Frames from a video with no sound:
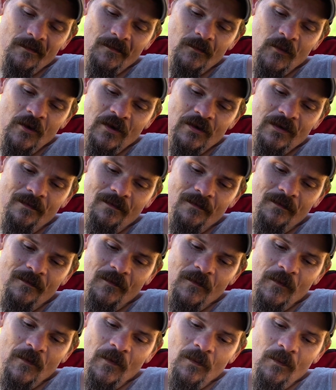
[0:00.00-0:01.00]
We
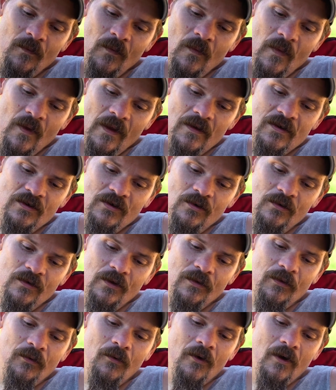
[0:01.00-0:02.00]
choosed
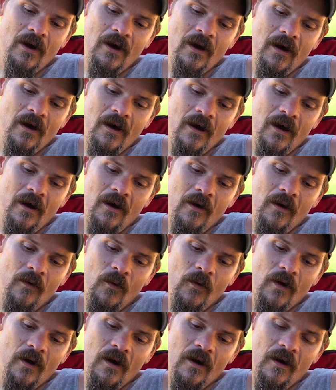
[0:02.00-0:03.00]
it through a
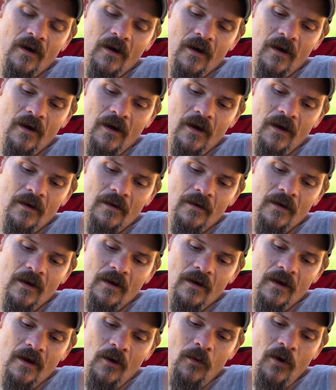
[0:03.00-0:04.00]

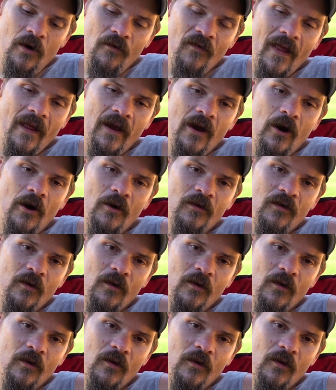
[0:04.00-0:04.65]
Rogue Valley Garden